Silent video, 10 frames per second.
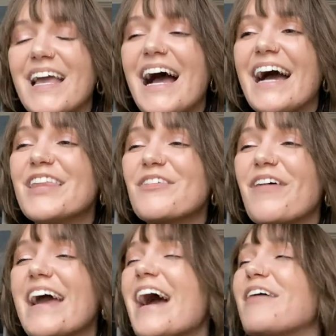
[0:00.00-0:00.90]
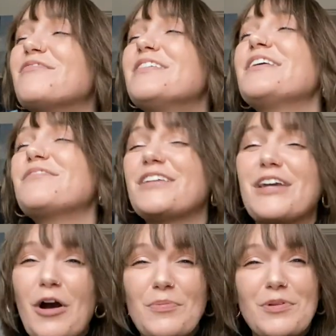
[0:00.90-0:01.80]
Either way, I really,
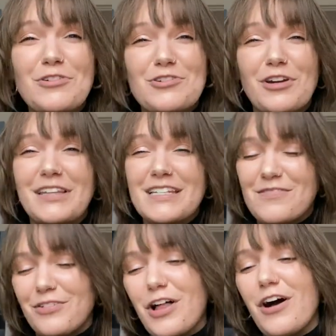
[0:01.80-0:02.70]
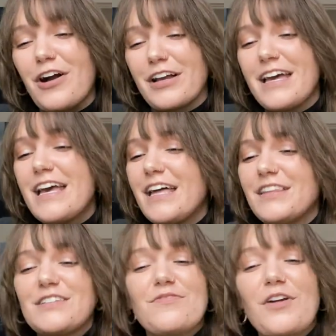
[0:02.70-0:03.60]
really hope you enjoyed this vlog,
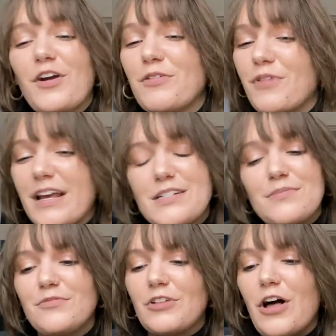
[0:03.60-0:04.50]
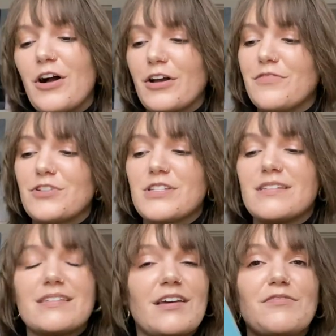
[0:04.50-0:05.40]
this very random vlog of just
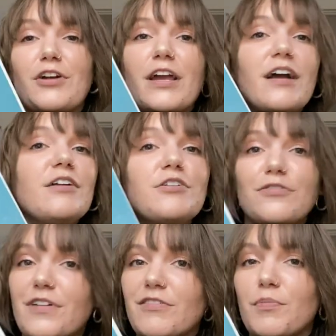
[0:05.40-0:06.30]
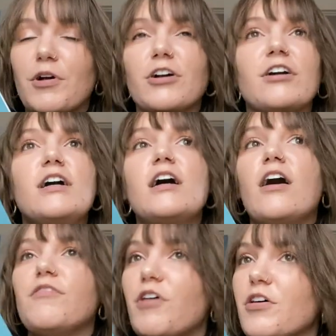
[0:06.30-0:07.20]
discovering a new favorite book
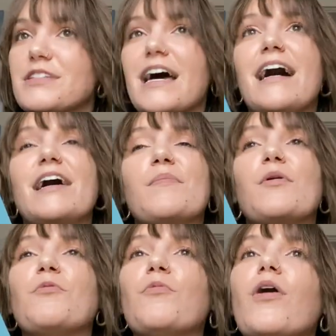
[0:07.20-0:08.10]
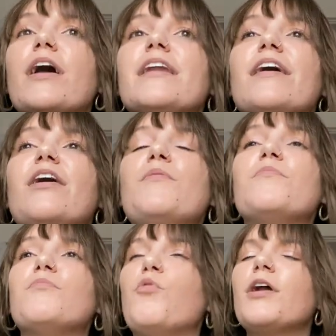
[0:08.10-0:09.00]
of all time. What a
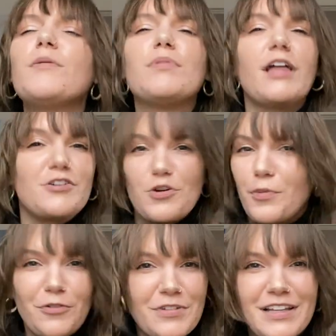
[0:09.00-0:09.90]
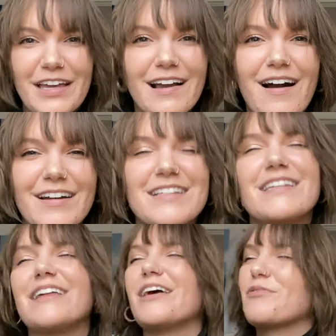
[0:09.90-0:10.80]
what a pleasurable feeling,
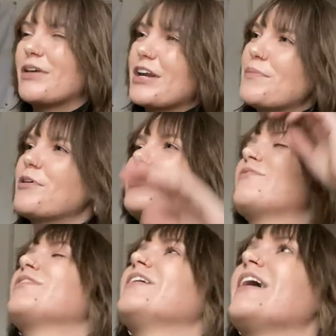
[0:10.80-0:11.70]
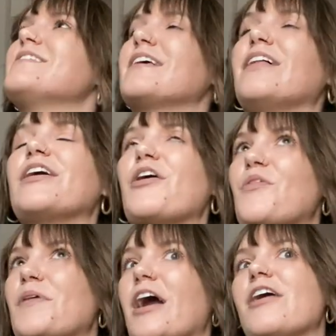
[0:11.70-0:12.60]
honestly, like reading a book and realizing, like, oh
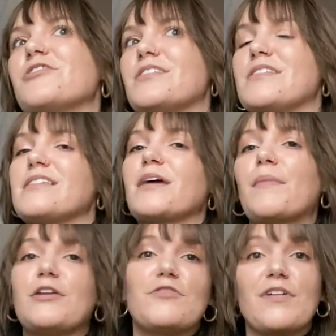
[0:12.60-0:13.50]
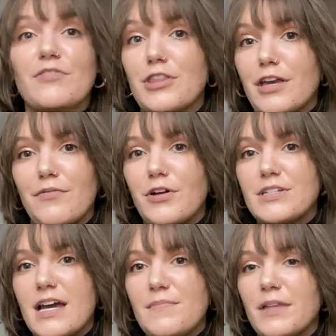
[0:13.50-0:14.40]
my gosh, this is like my new favorite thing of all
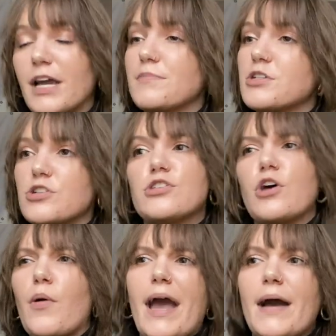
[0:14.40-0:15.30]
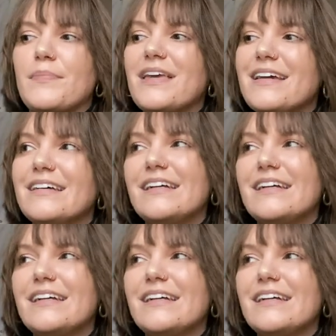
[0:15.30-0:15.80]
time. Like, I'm just so happy.